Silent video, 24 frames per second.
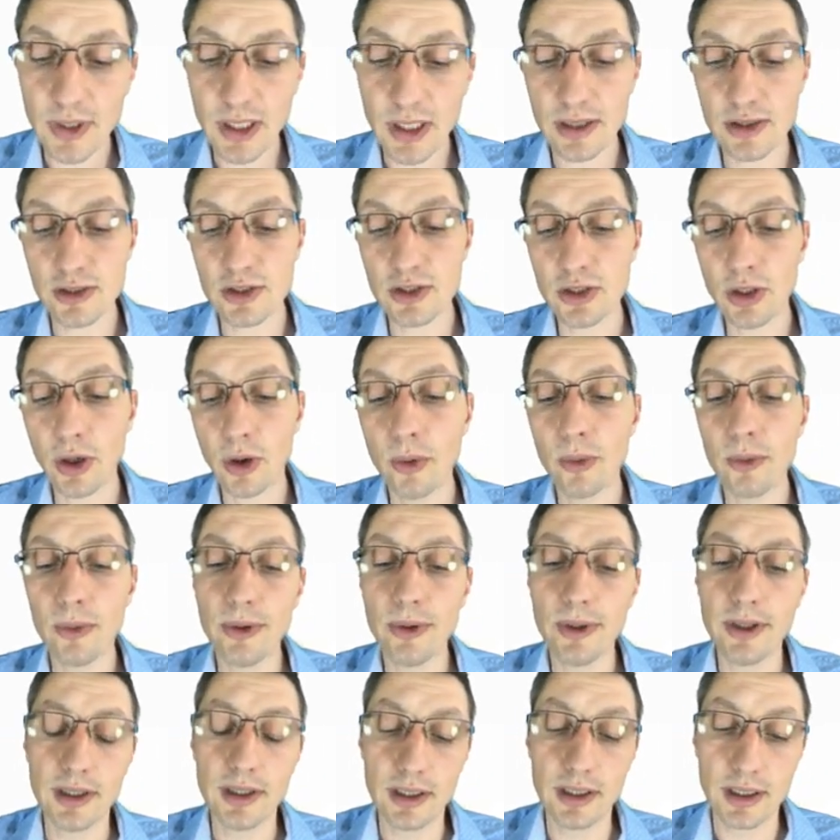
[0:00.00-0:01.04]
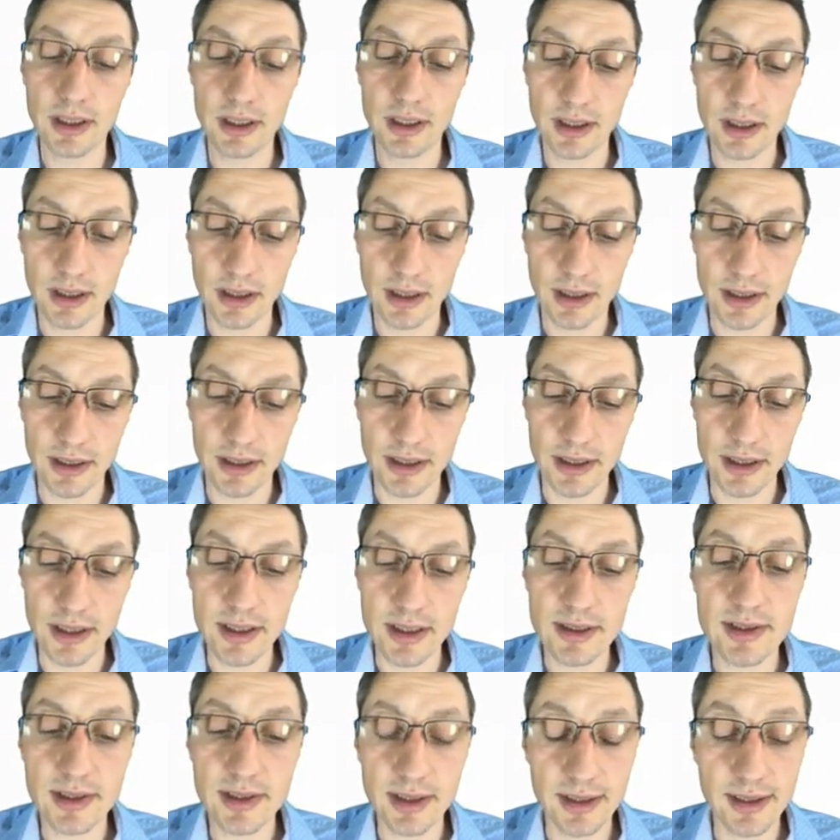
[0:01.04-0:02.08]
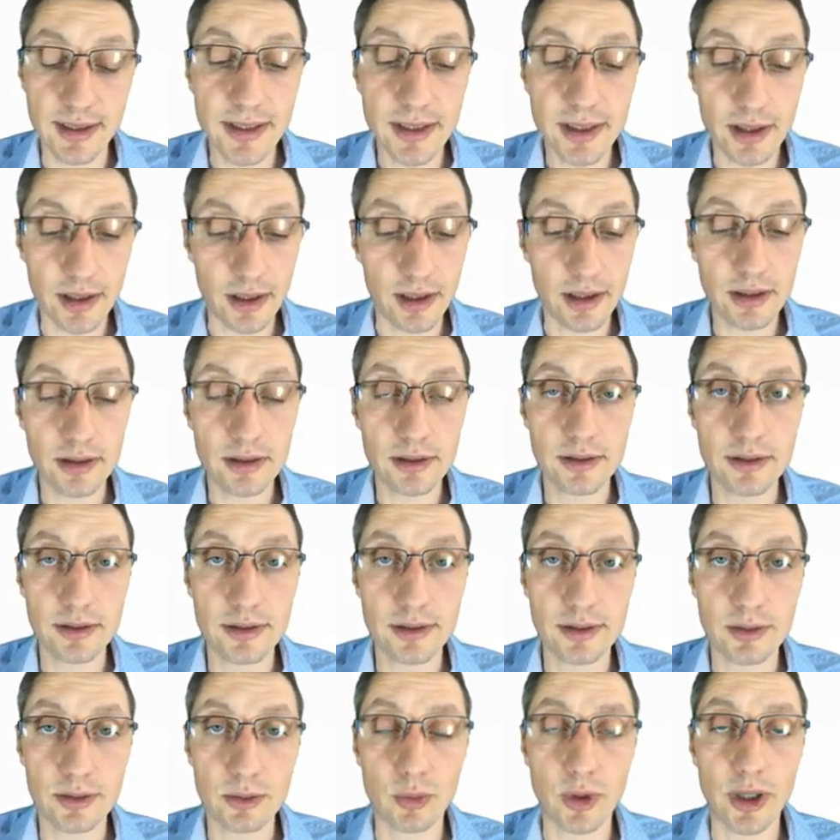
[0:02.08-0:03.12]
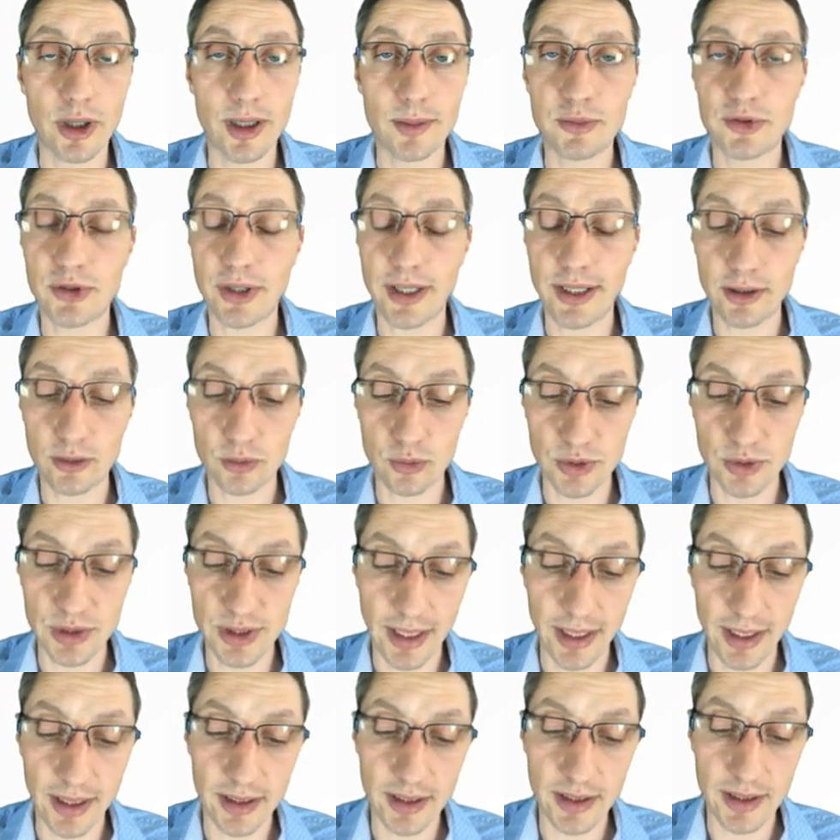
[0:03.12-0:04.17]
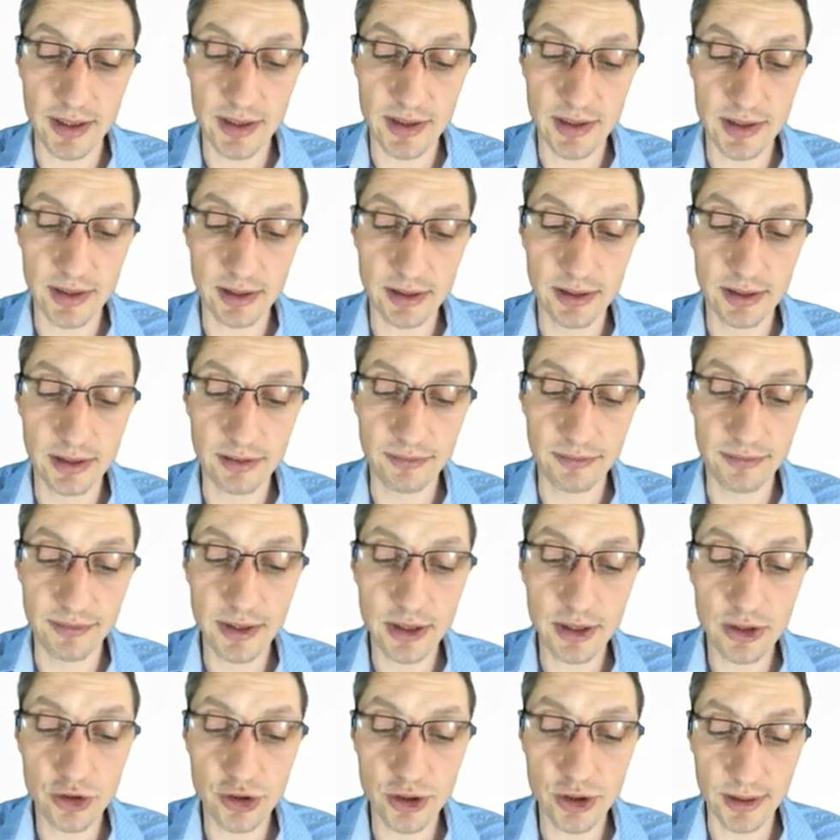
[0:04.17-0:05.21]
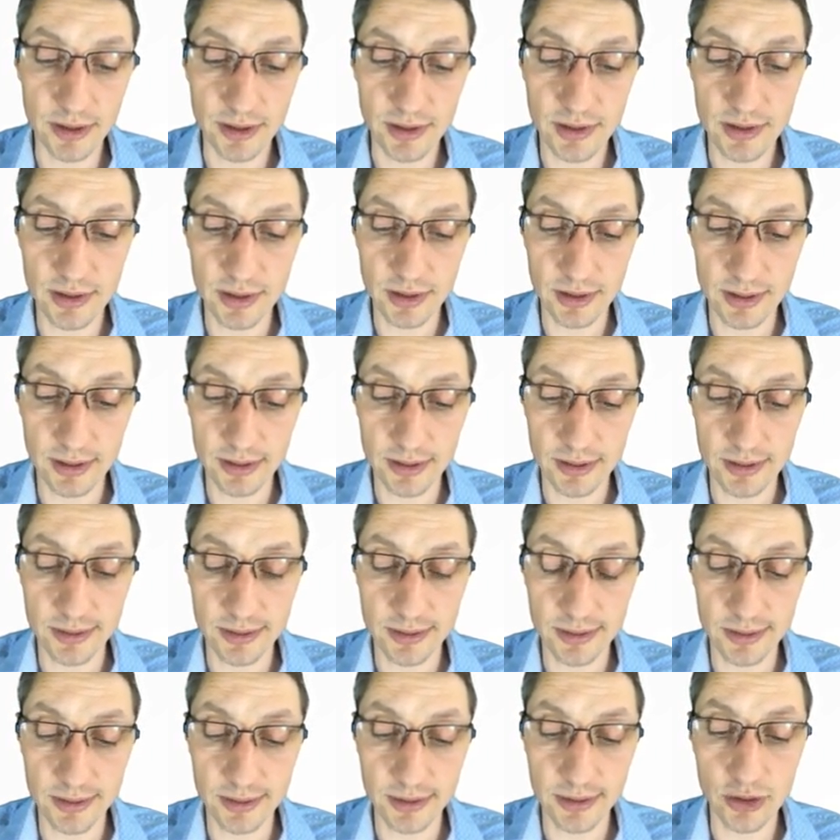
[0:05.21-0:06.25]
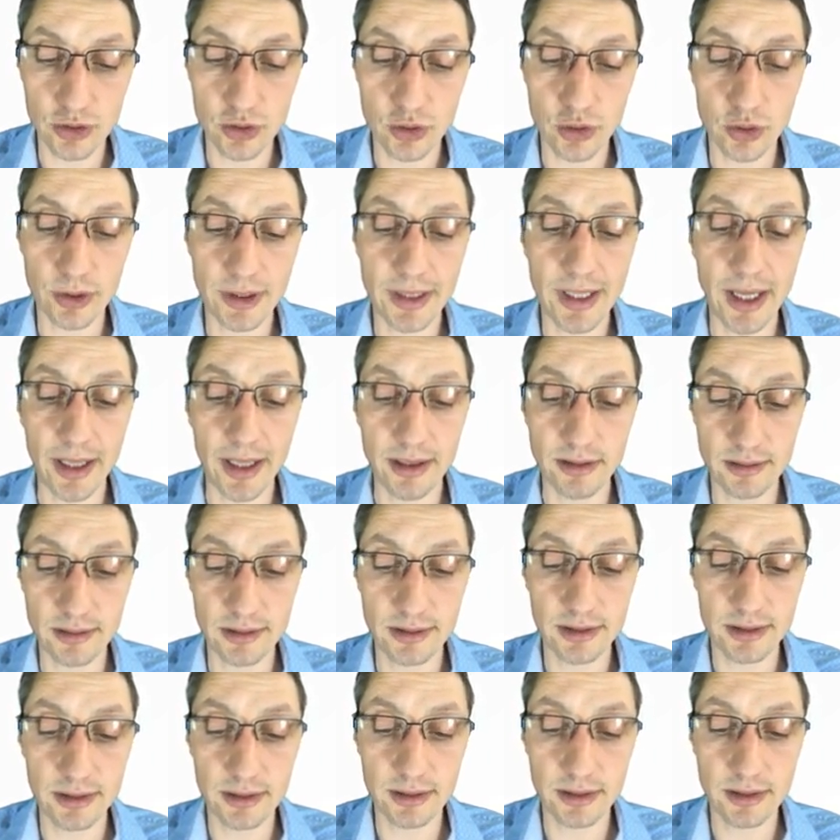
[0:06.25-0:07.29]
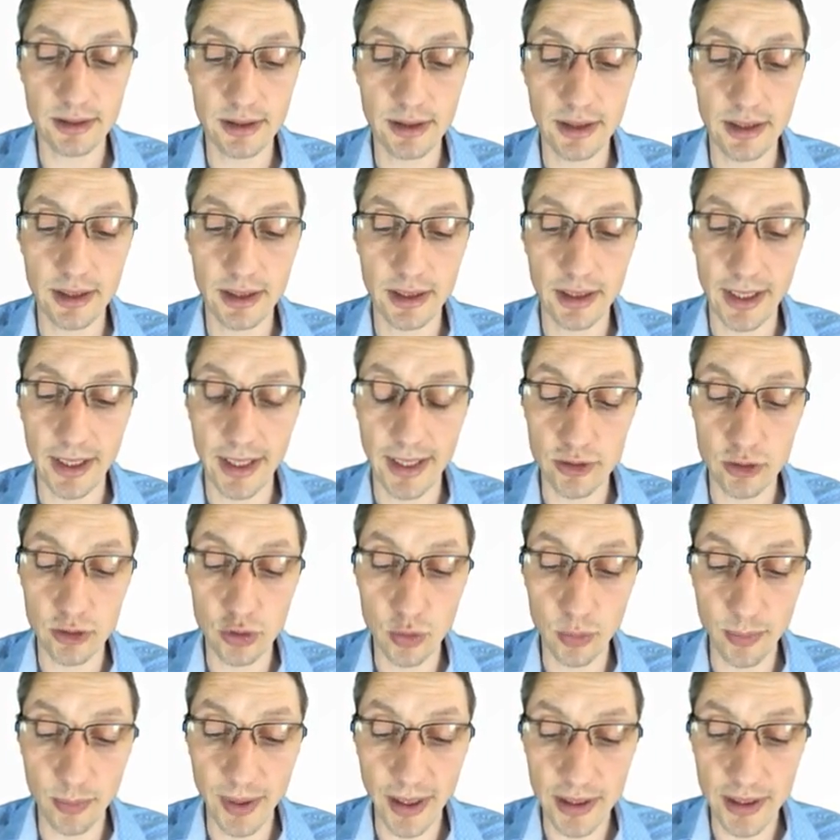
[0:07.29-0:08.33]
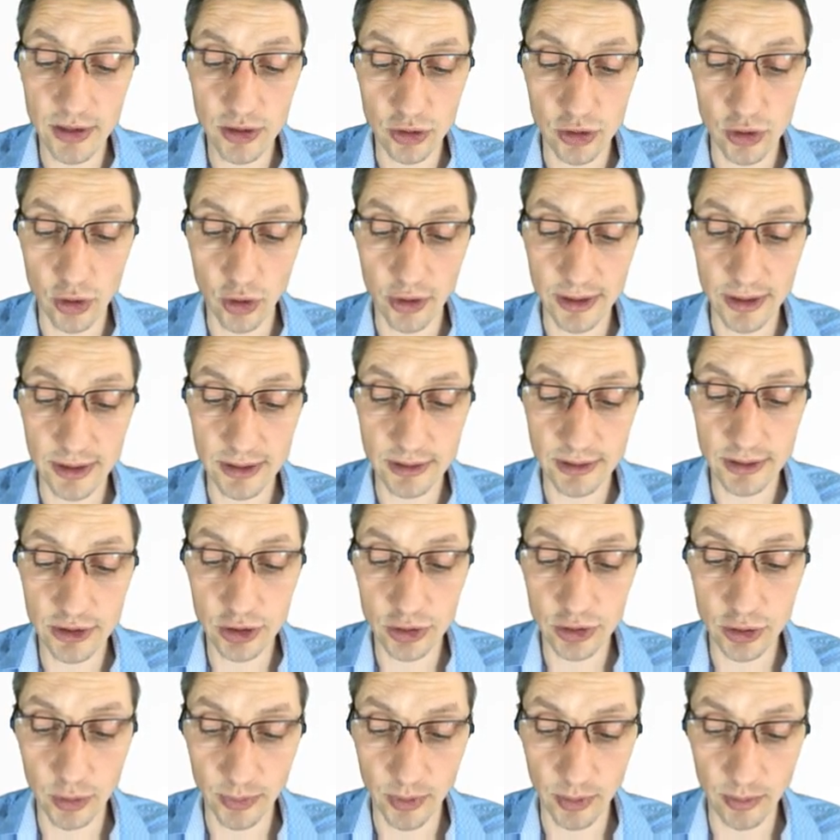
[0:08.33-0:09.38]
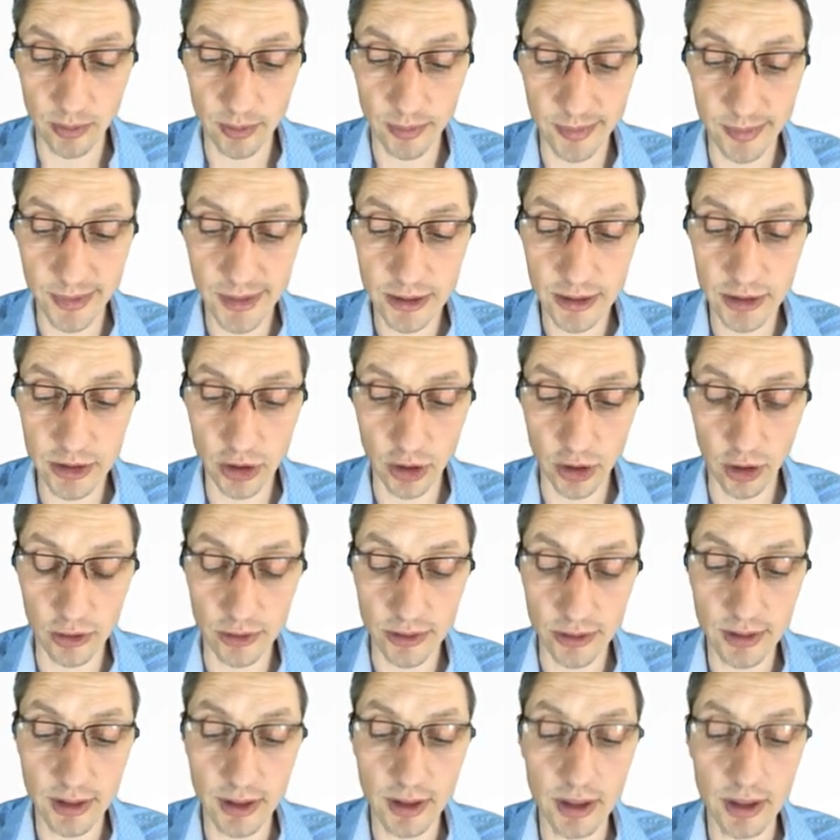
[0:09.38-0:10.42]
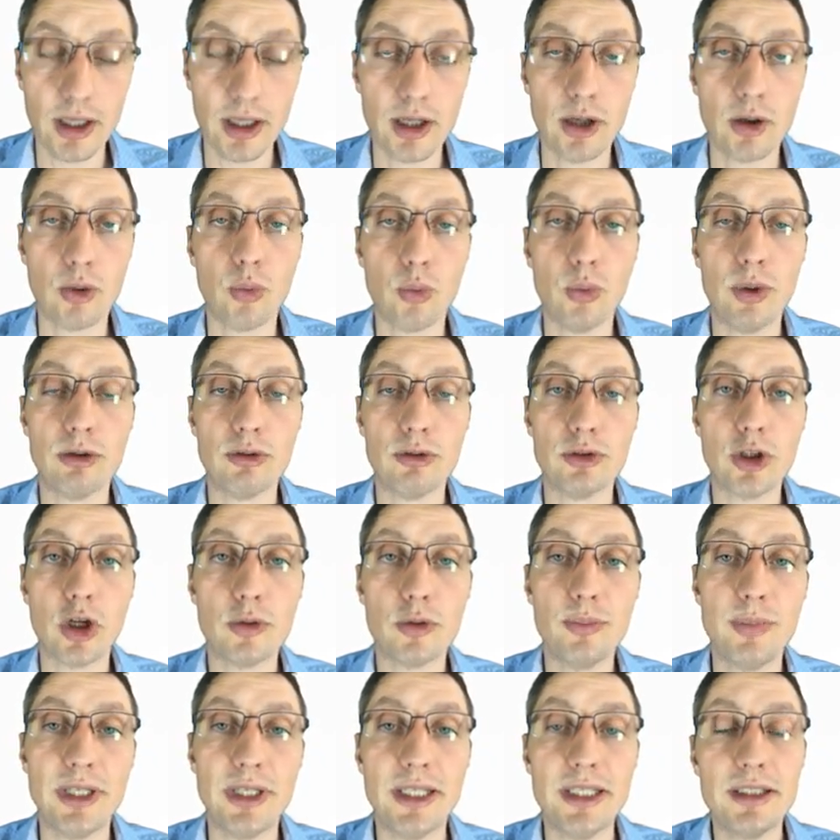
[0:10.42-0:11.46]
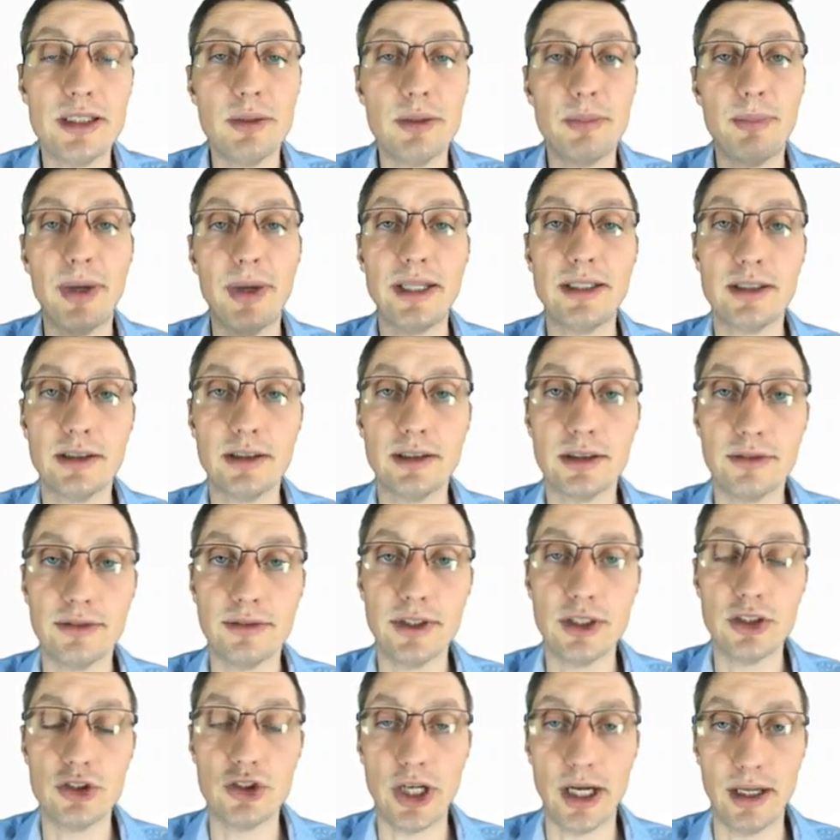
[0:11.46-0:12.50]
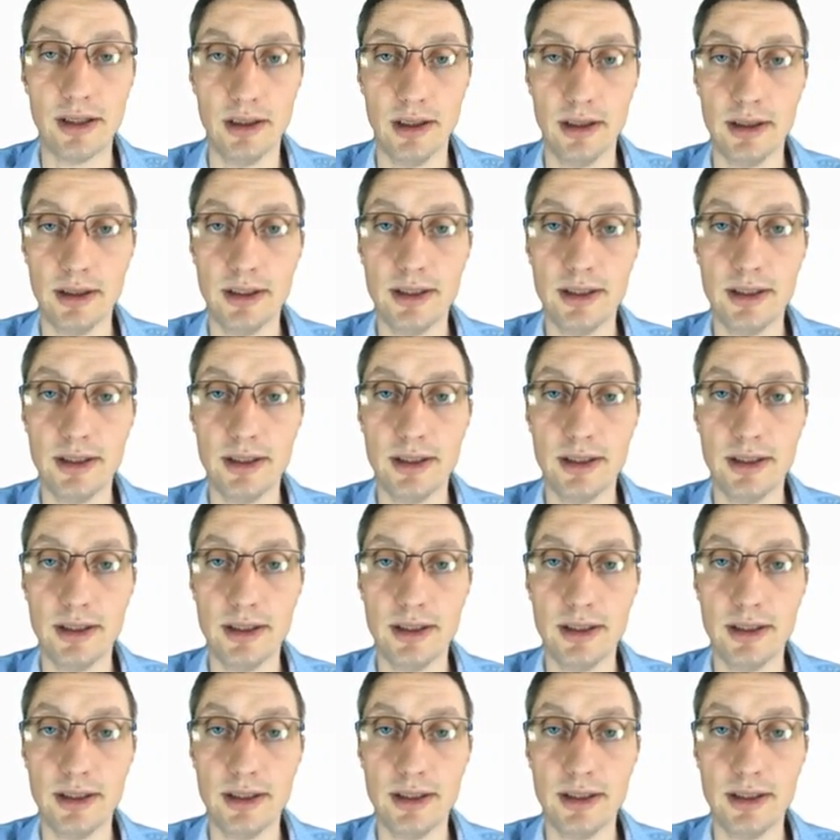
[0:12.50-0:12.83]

So it's clear what I'm trying to say is that the features that you get and you based your conditional probability on will not be independent of each other.